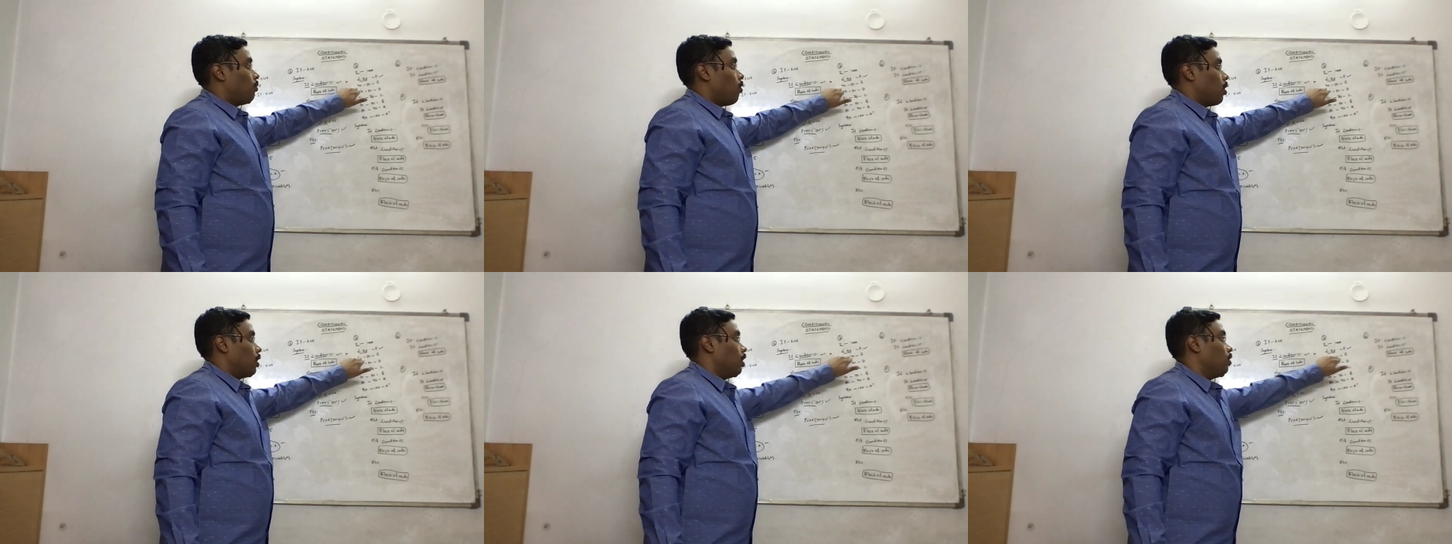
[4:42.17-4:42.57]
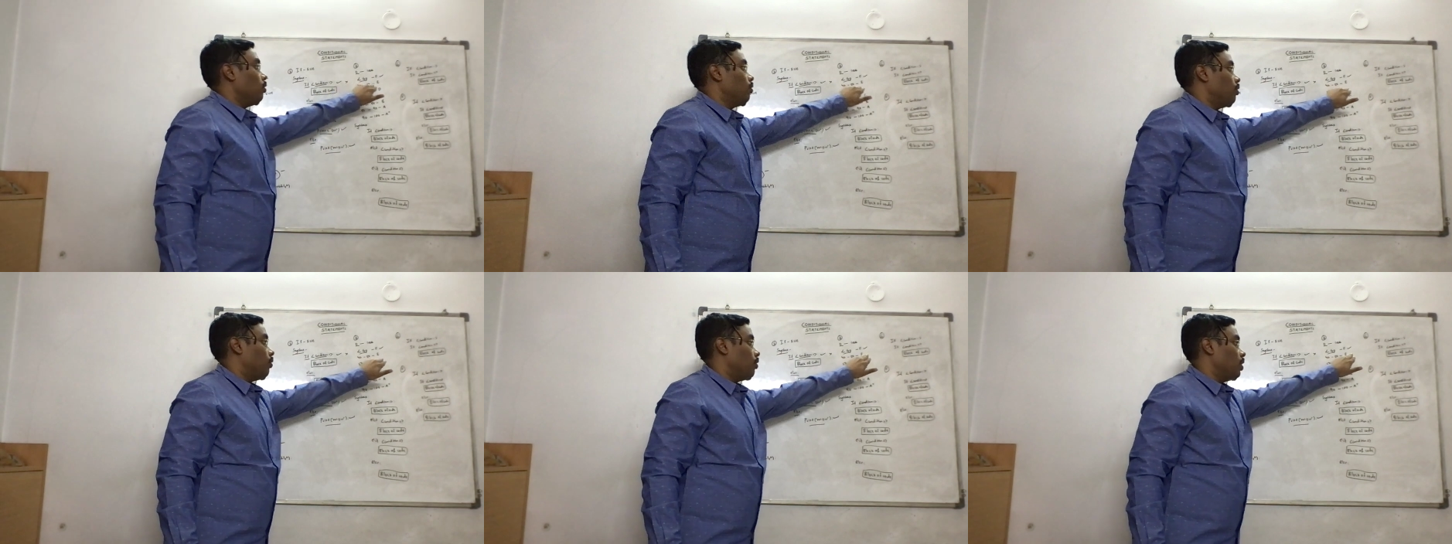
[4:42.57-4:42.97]
40 to
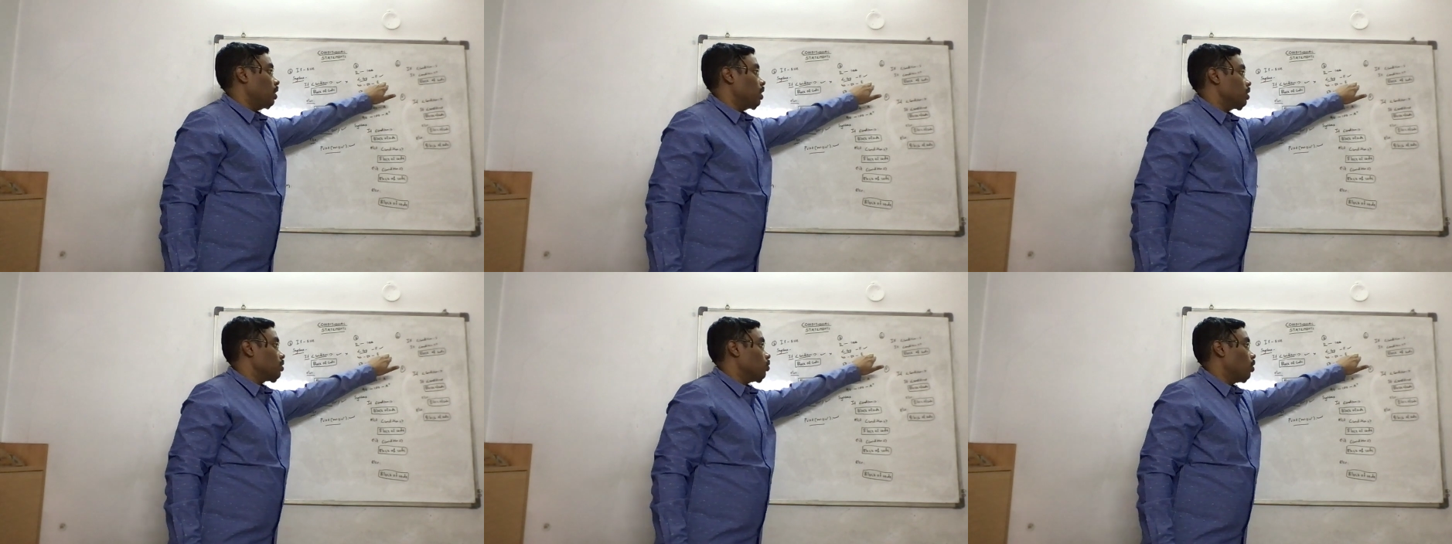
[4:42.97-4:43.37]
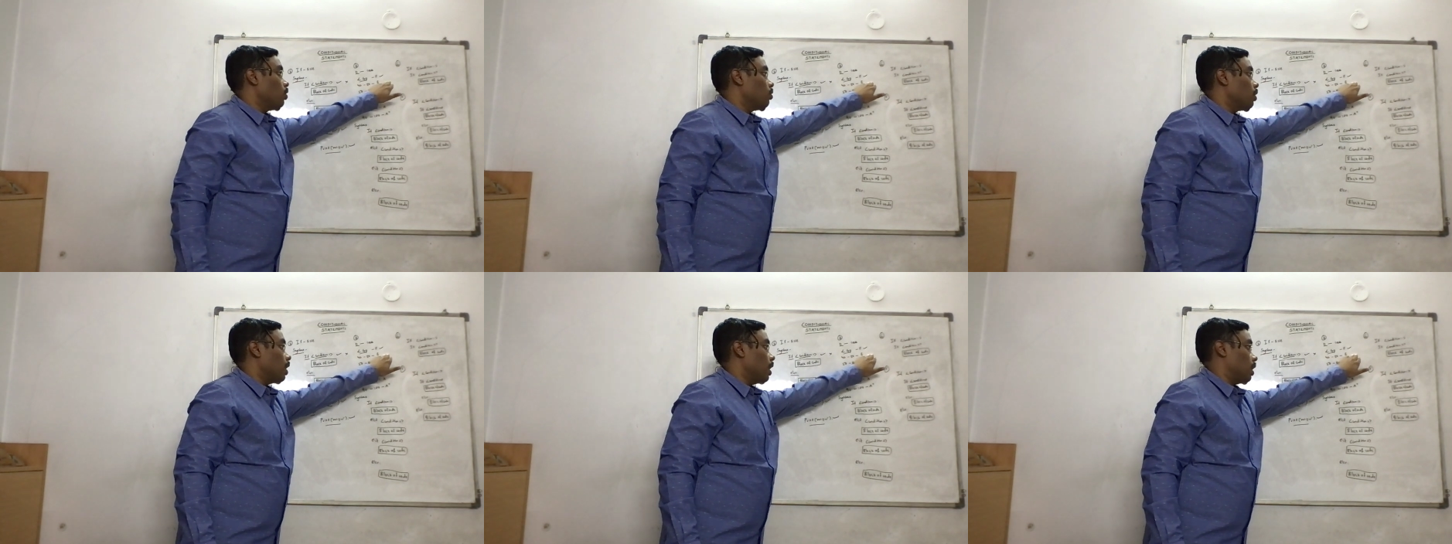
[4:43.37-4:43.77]
50, he is going
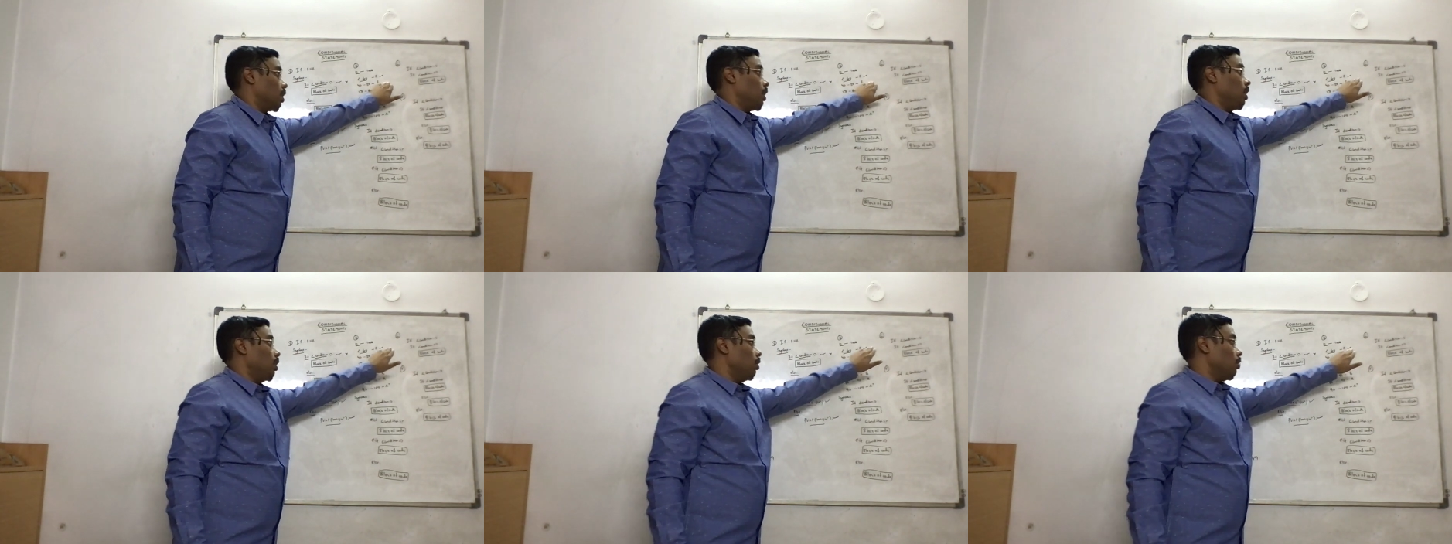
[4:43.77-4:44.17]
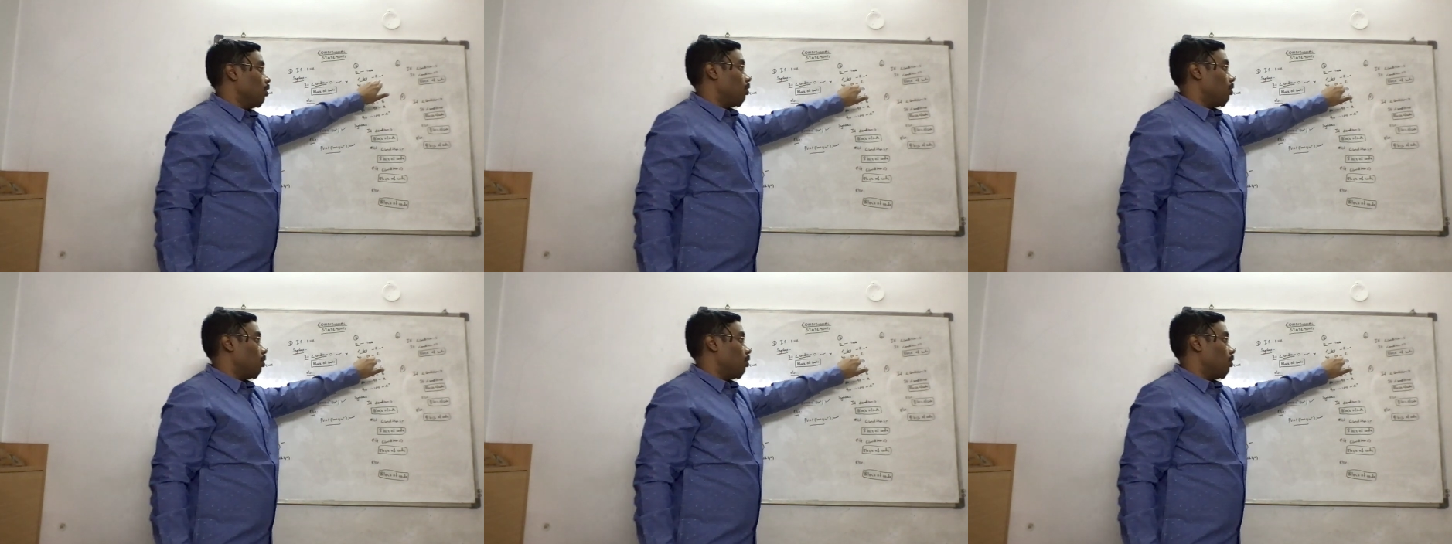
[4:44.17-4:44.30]
to get E.